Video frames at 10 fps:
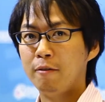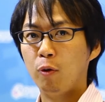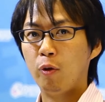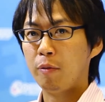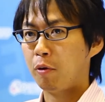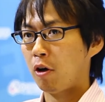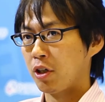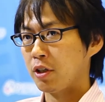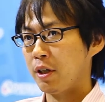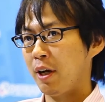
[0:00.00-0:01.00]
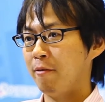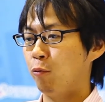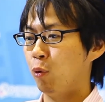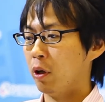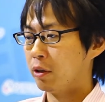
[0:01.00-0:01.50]
all the projects that I've
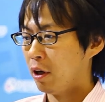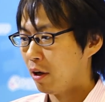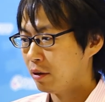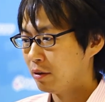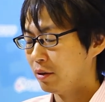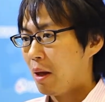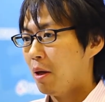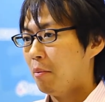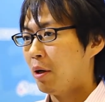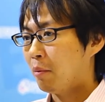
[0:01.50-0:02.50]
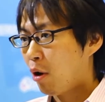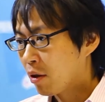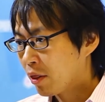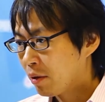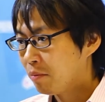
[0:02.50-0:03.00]
worked on, but
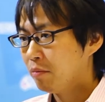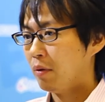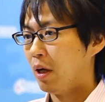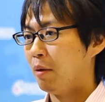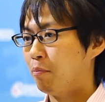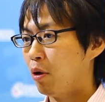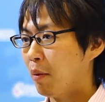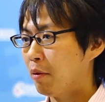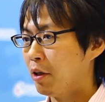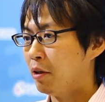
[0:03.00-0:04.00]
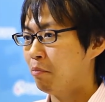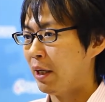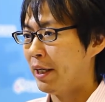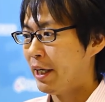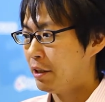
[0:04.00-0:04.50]
among them, probably my
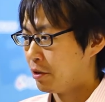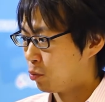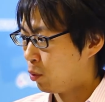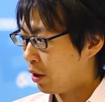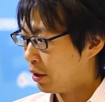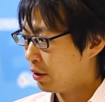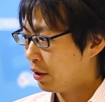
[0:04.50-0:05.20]
latest one